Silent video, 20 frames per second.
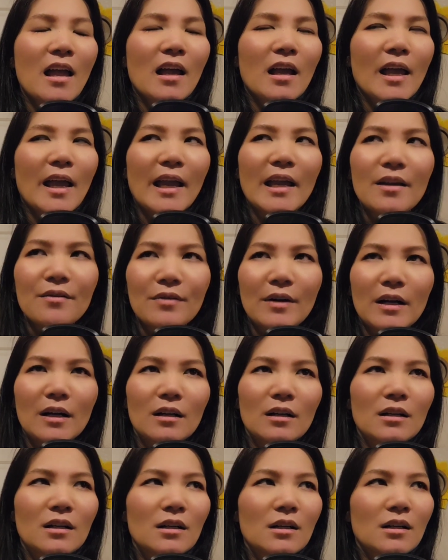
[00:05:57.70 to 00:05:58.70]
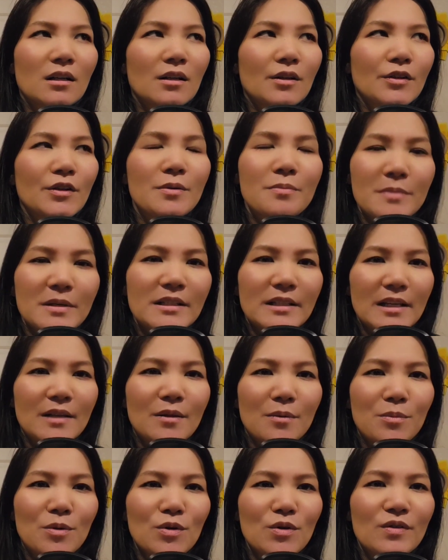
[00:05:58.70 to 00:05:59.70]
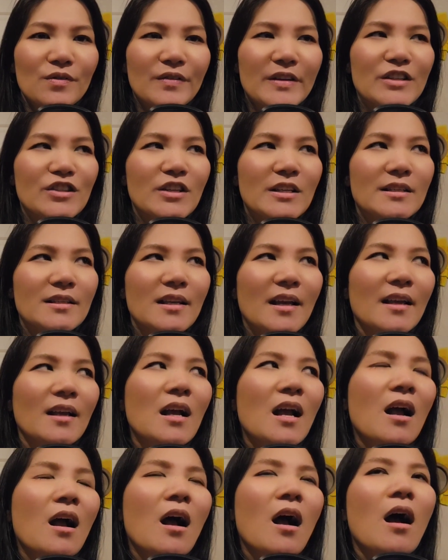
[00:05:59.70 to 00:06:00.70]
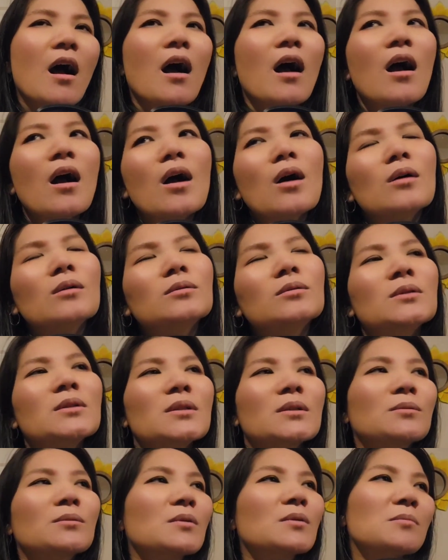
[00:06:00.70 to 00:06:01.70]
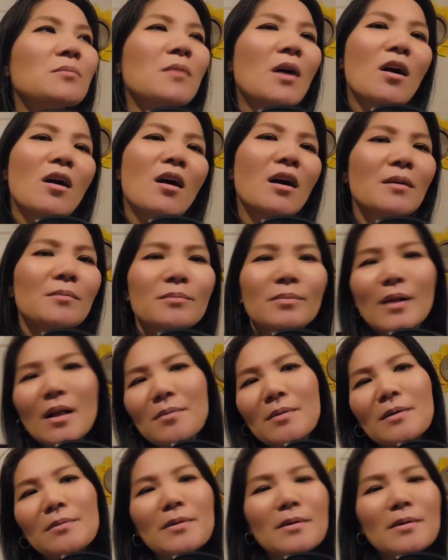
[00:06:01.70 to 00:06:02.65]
Ava, you're missing the movie. She's like, oh, well, Mom, blah, blah, blah,